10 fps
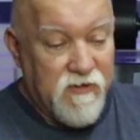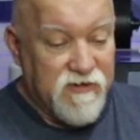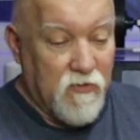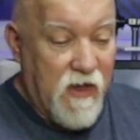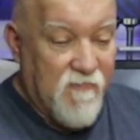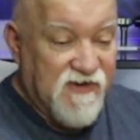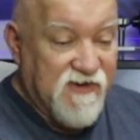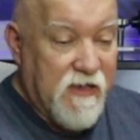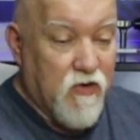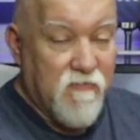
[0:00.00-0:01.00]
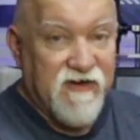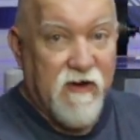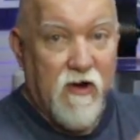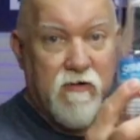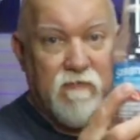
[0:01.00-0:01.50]
So we have a Seagram's
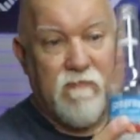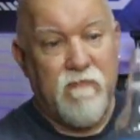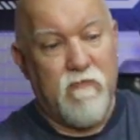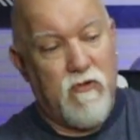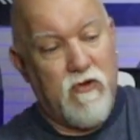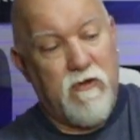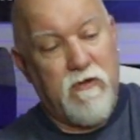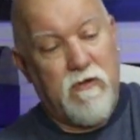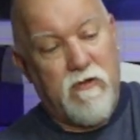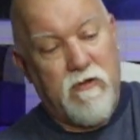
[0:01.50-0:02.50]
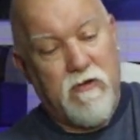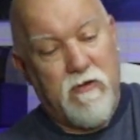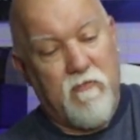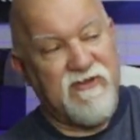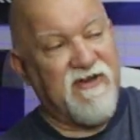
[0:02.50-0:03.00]
here.
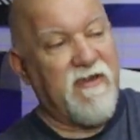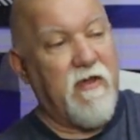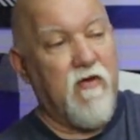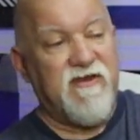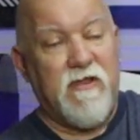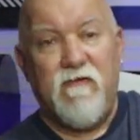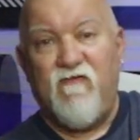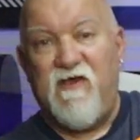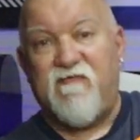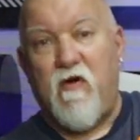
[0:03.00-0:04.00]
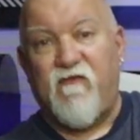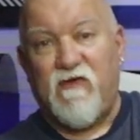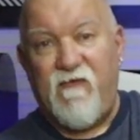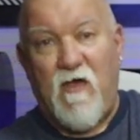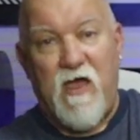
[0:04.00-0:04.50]
Seagram's in. That's
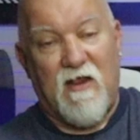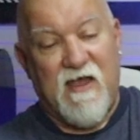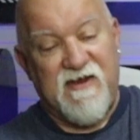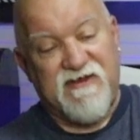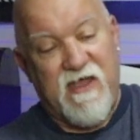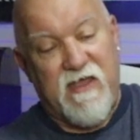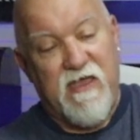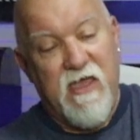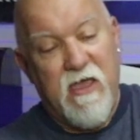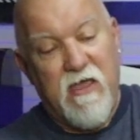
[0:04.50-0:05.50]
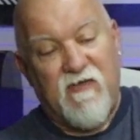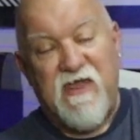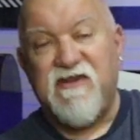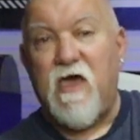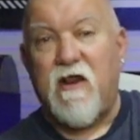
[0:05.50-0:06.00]
perfectly fine. Like I say,
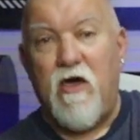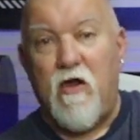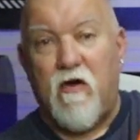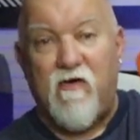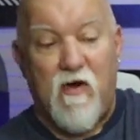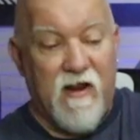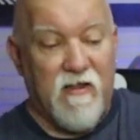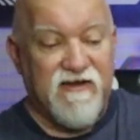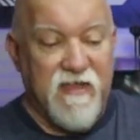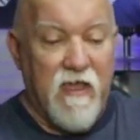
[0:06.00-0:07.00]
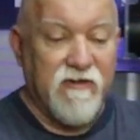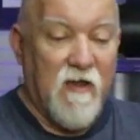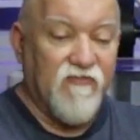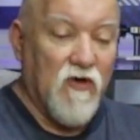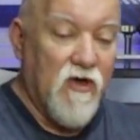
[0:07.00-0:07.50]
these had a hundred, had a scaled
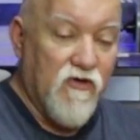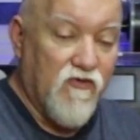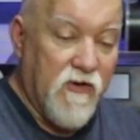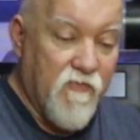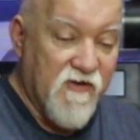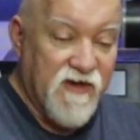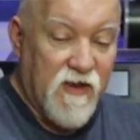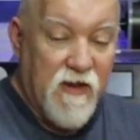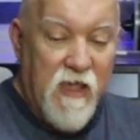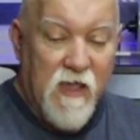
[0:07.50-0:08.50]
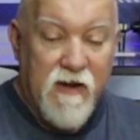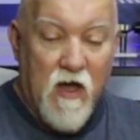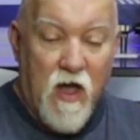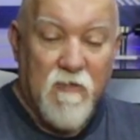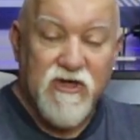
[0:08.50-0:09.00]
up to one hundred three percent.
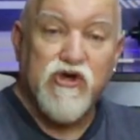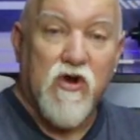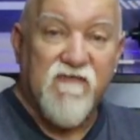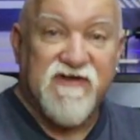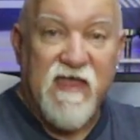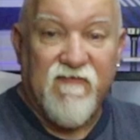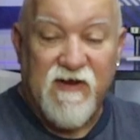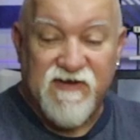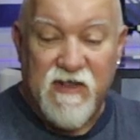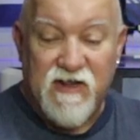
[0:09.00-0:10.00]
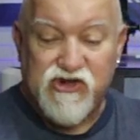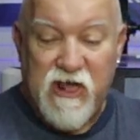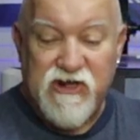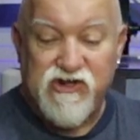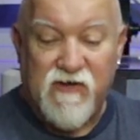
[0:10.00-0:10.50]
Now, I'm not sure if Steven is going to
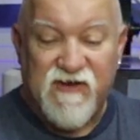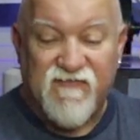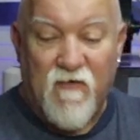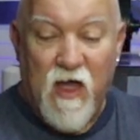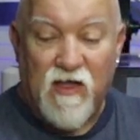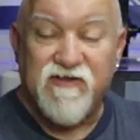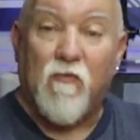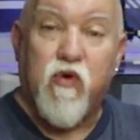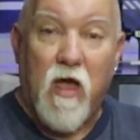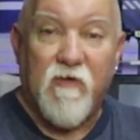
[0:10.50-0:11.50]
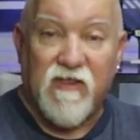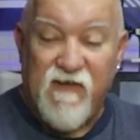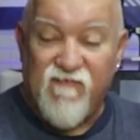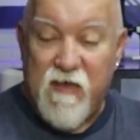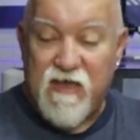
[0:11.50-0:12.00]
change any of his files. He'll probably
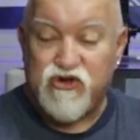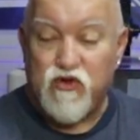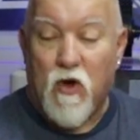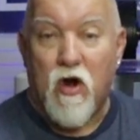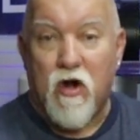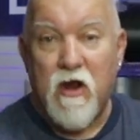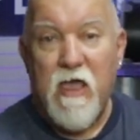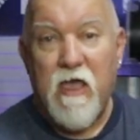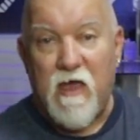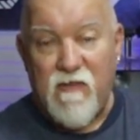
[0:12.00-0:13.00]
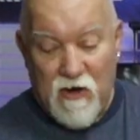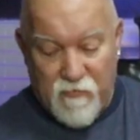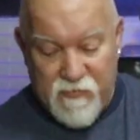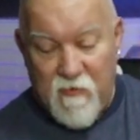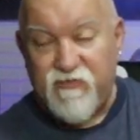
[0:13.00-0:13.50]
leave them as you are, and then it'll
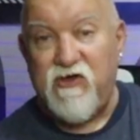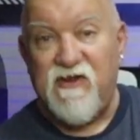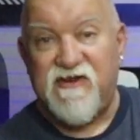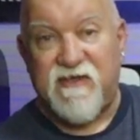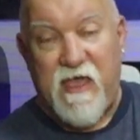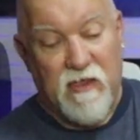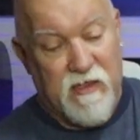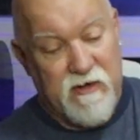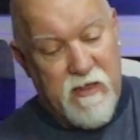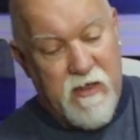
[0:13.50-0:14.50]
be up to you to scale it.